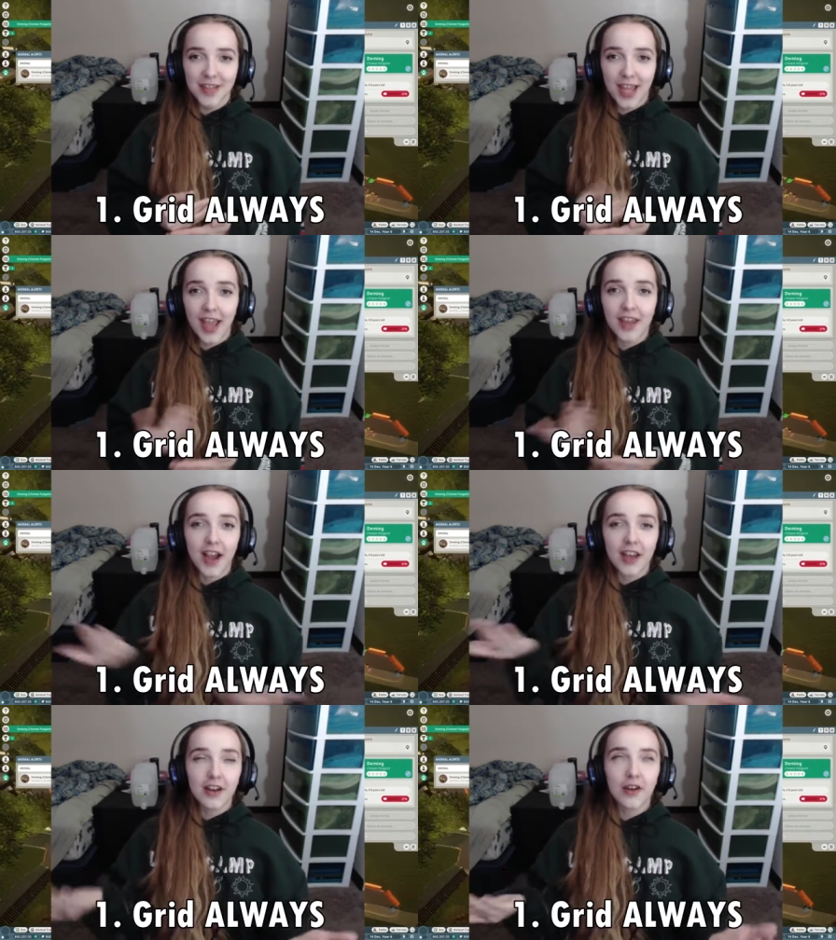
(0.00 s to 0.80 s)
And
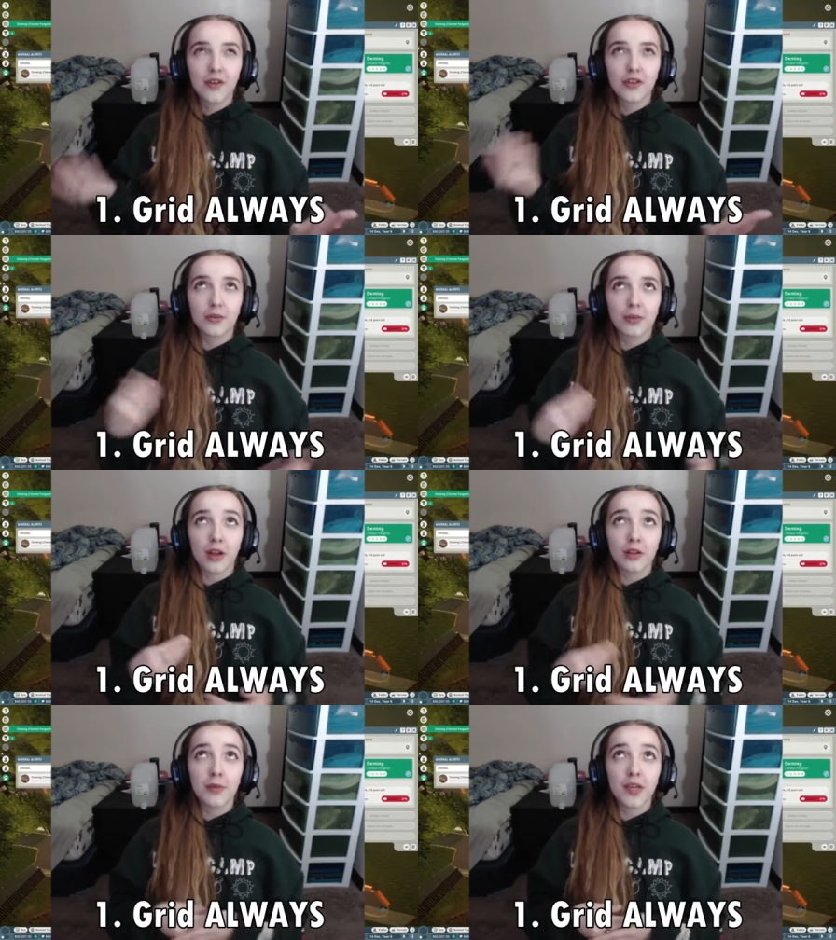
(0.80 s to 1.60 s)
I know it would
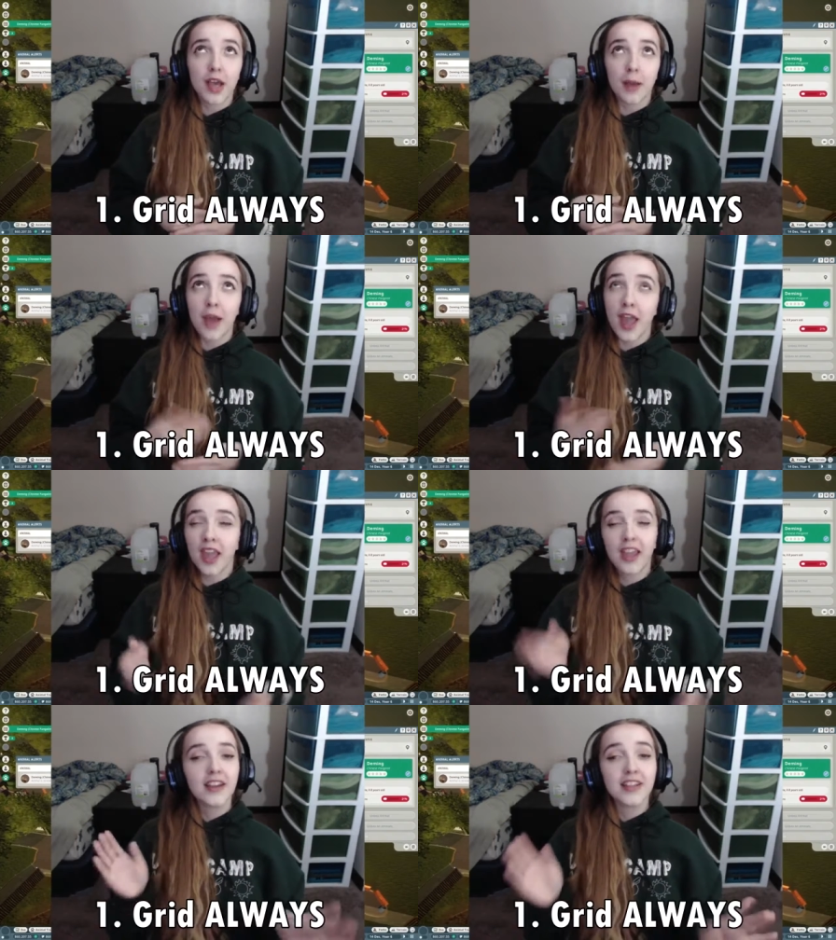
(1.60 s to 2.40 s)
probably be a
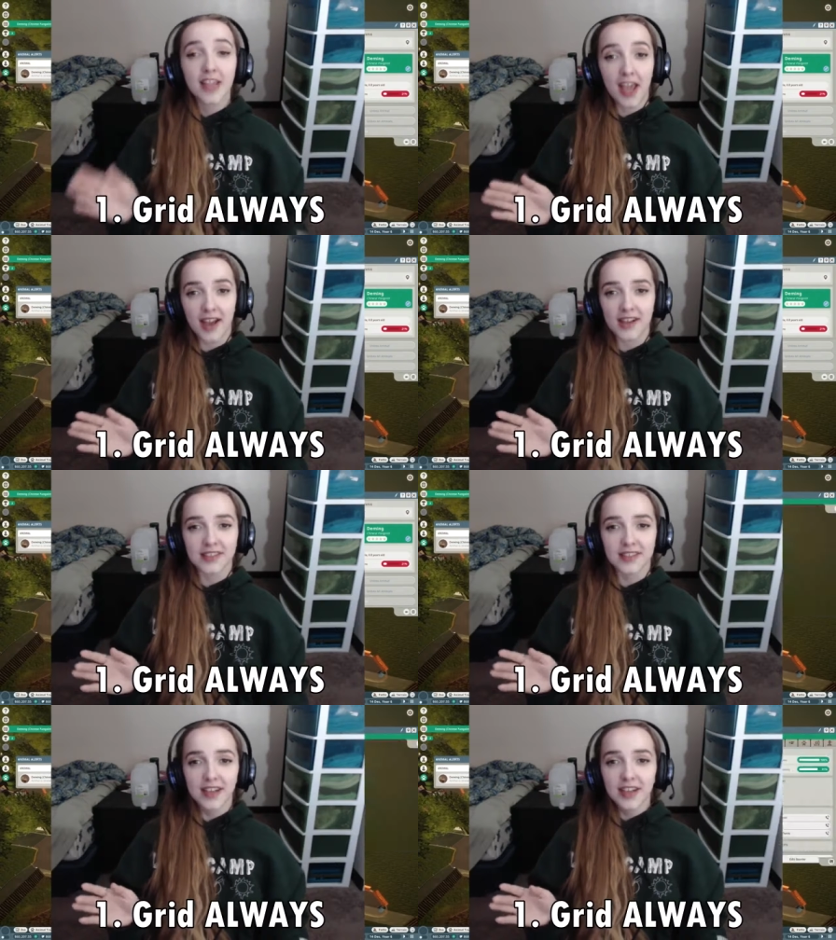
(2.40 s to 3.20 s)
pain in the
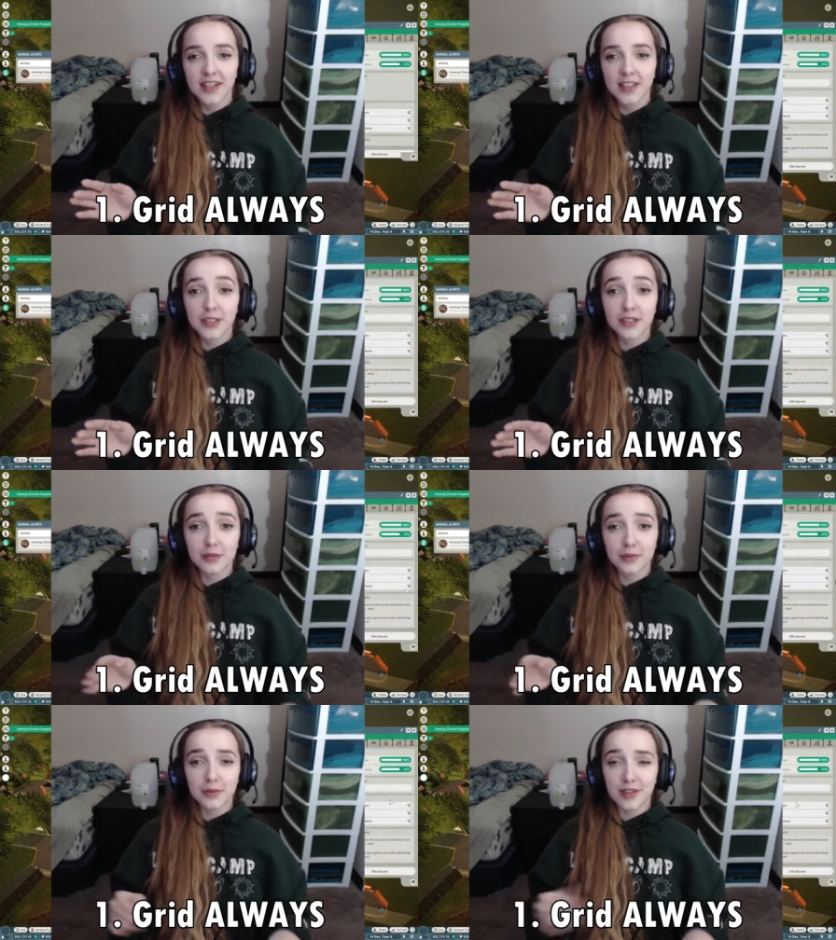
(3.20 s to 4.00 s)
ass
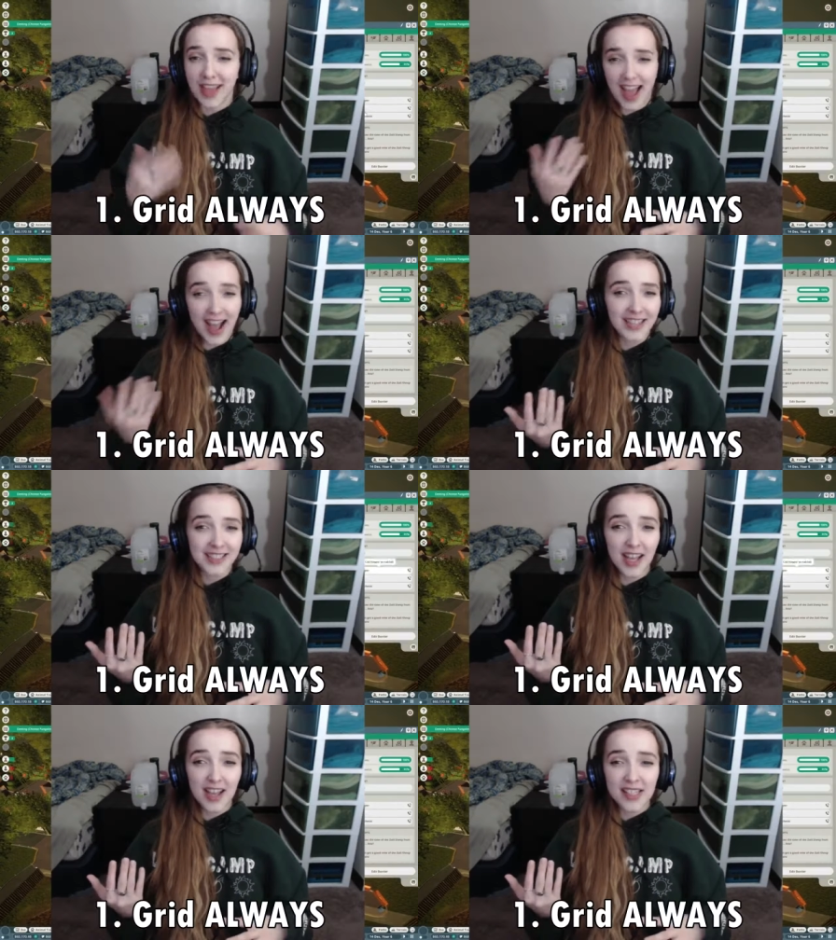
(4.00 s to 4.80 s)
to,
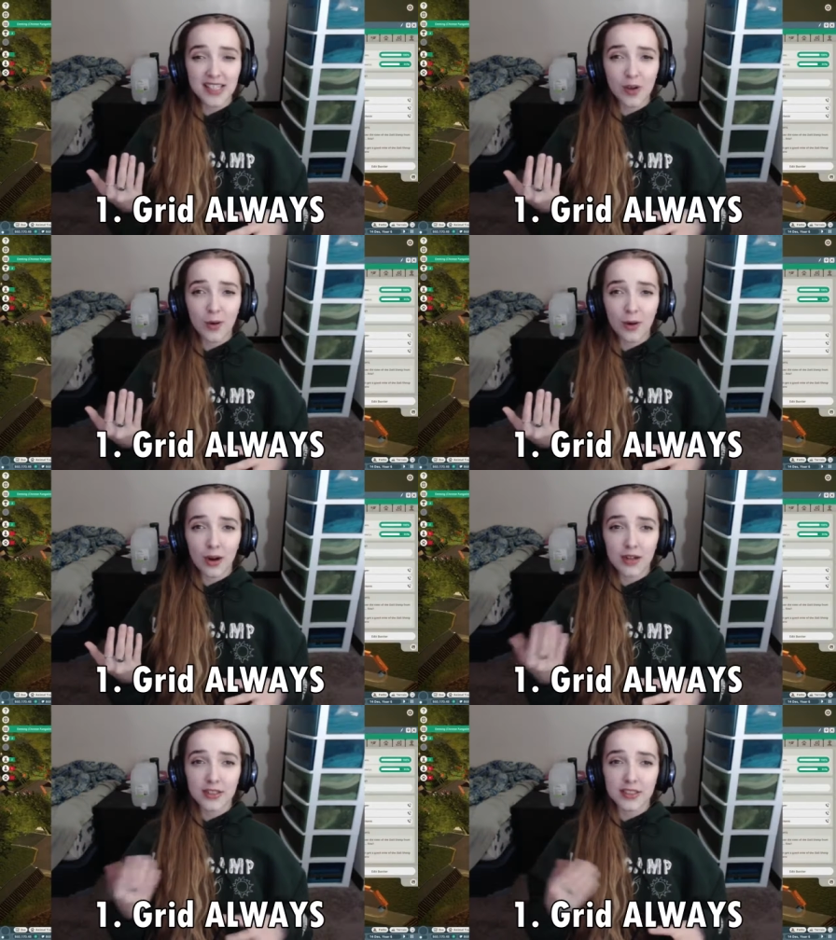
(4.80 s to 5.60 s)
access,
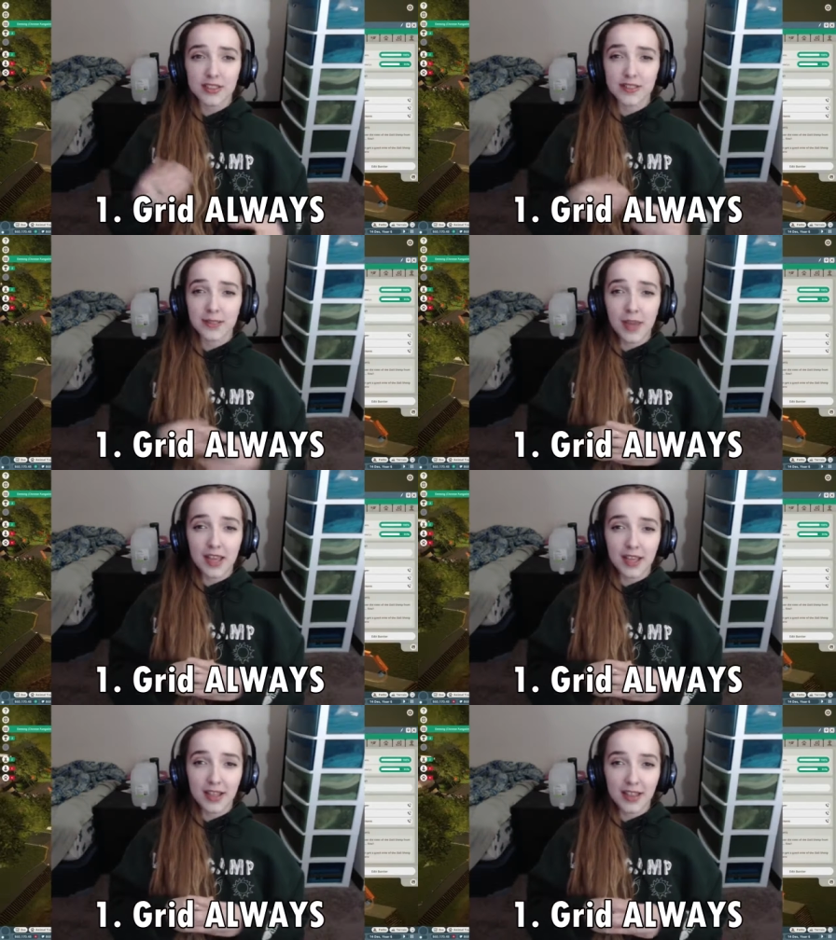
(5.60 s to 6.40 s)
or just to
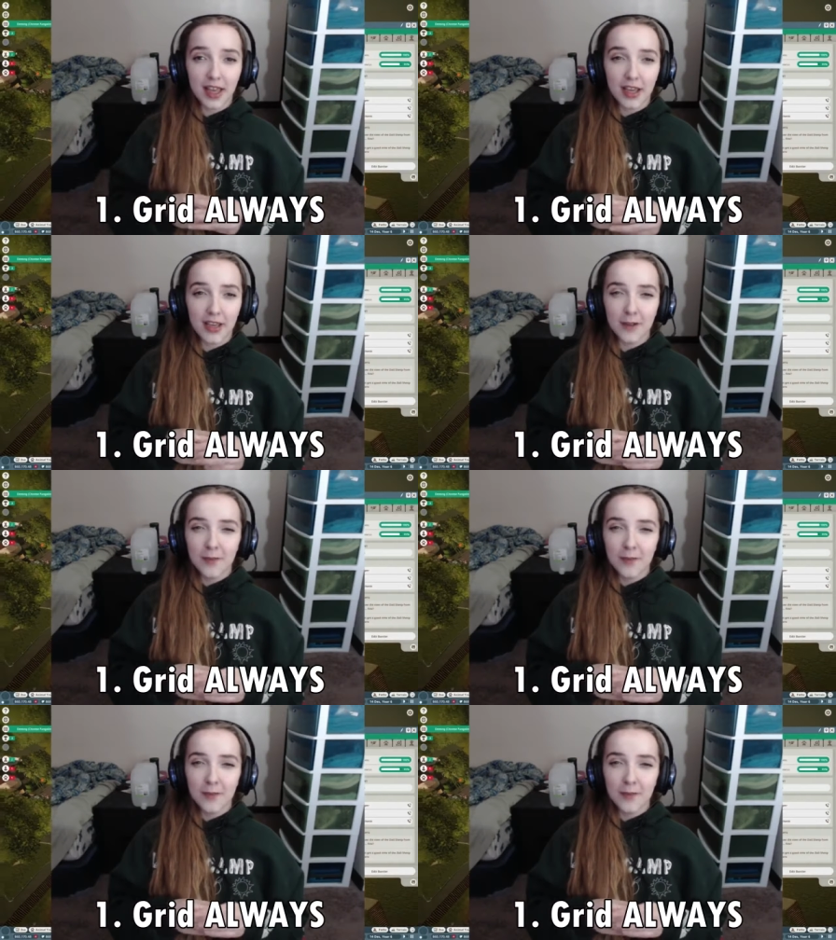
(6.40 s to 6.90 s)
make it, work